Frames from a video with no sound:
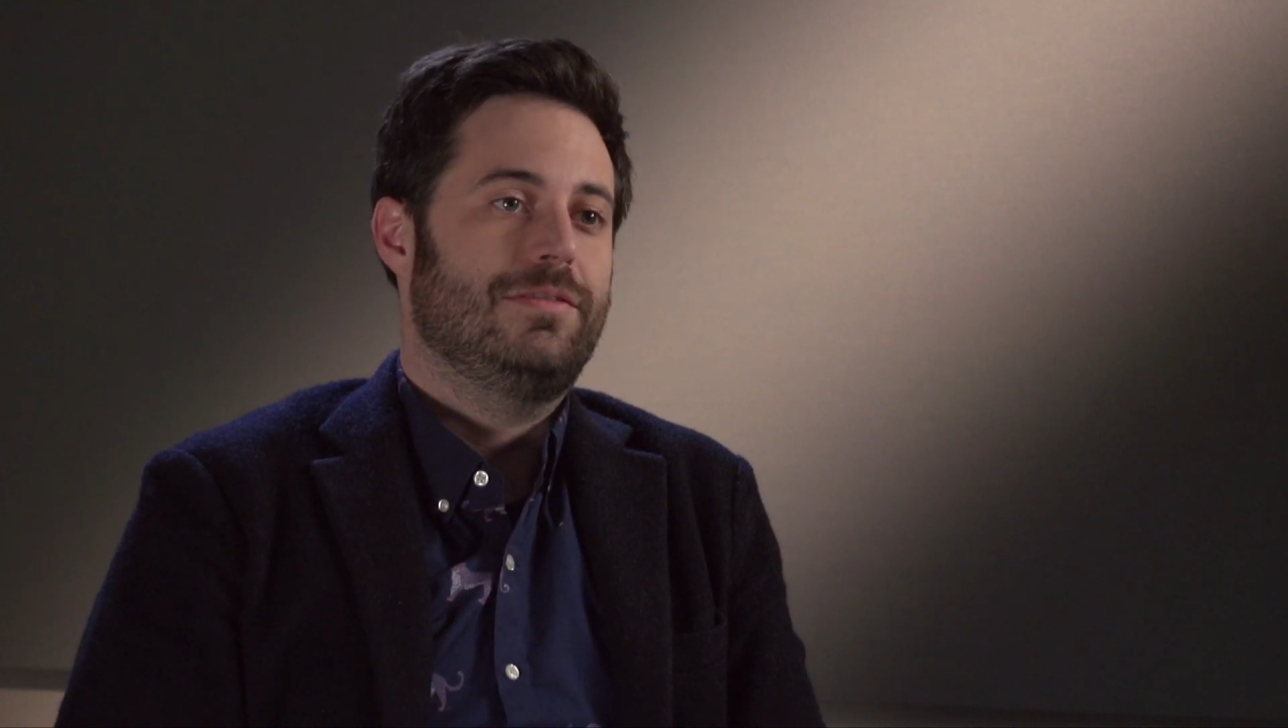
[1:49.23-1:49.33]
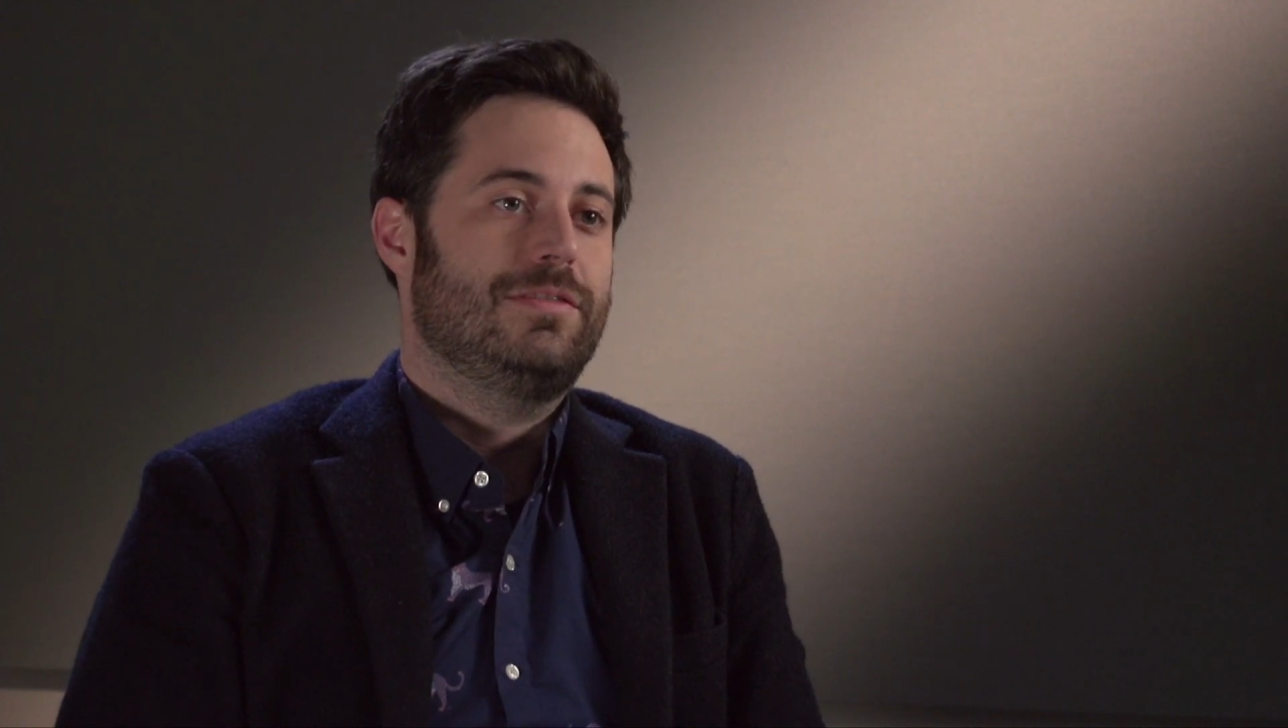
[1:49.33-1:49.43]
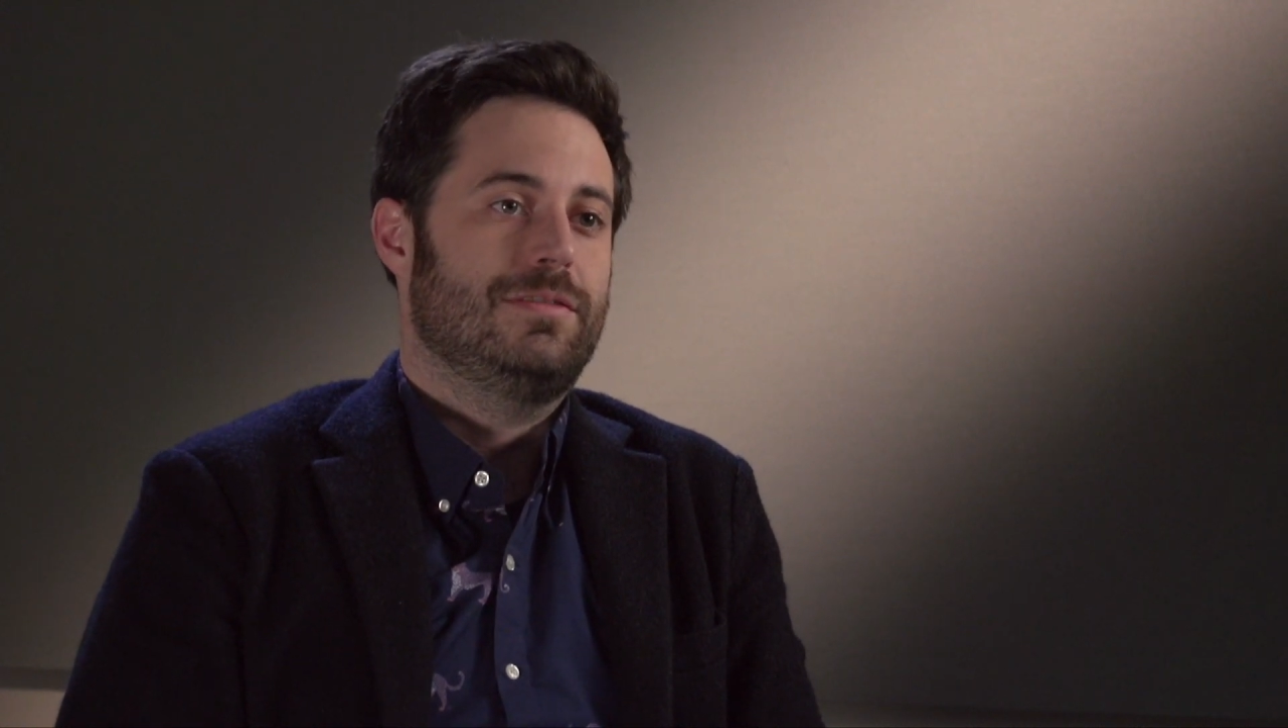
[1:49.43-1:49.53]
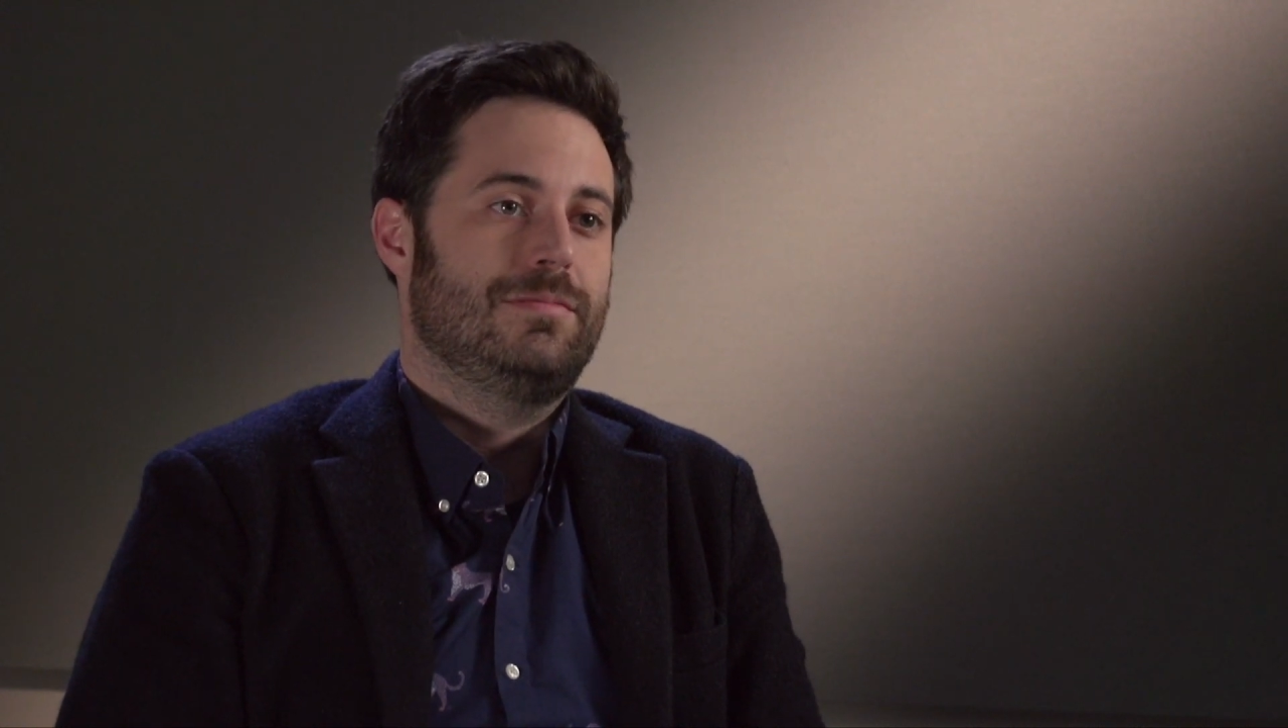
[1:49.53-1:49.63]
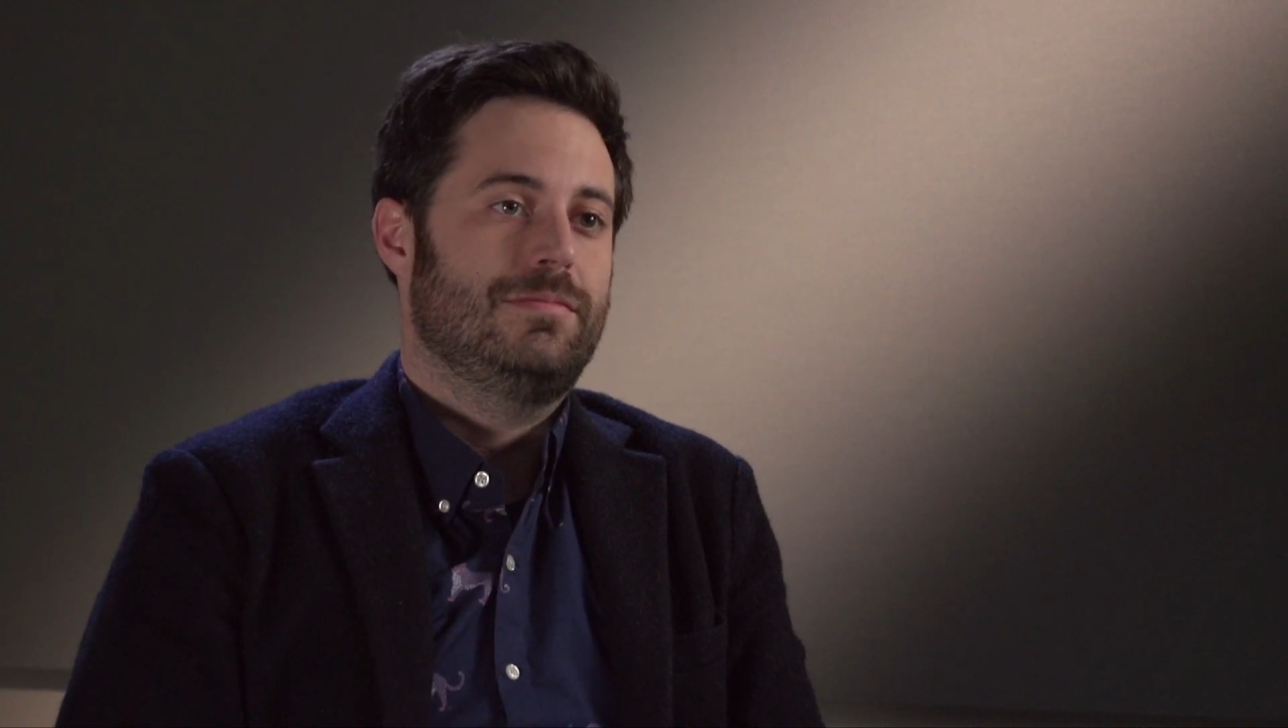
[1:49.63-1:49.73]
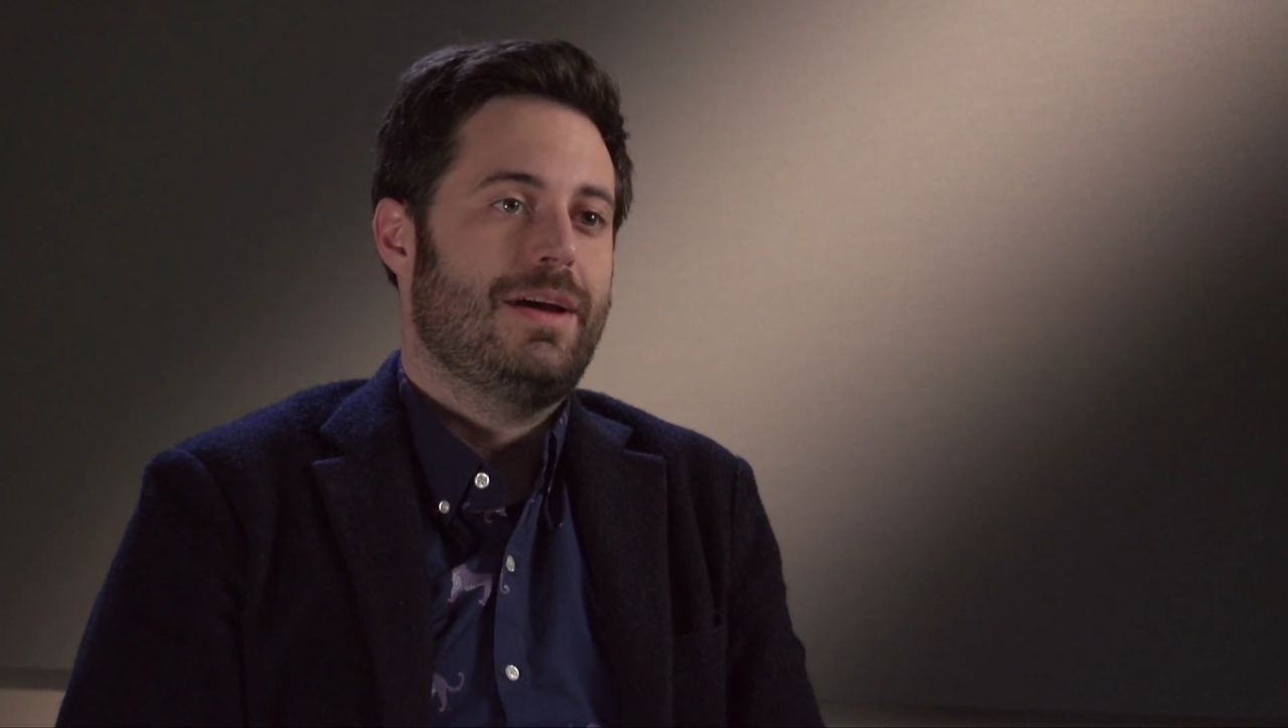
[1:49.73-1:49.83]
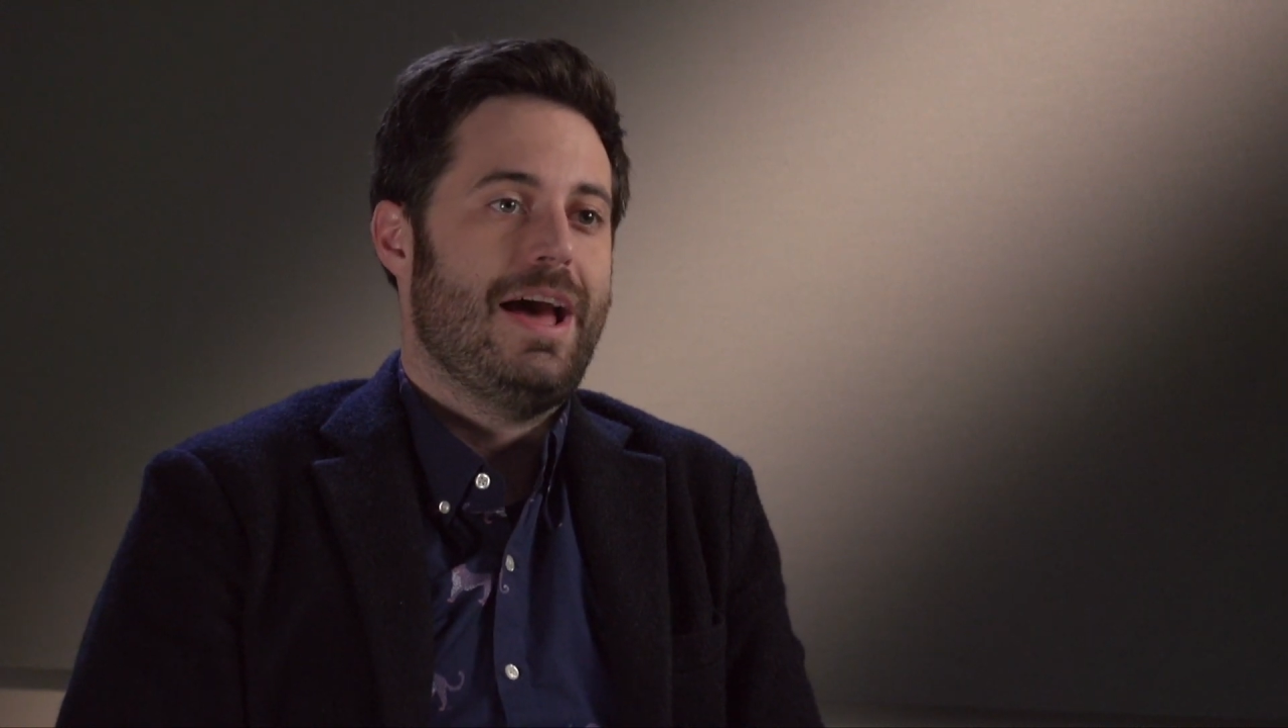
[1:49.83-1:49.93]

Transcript: of some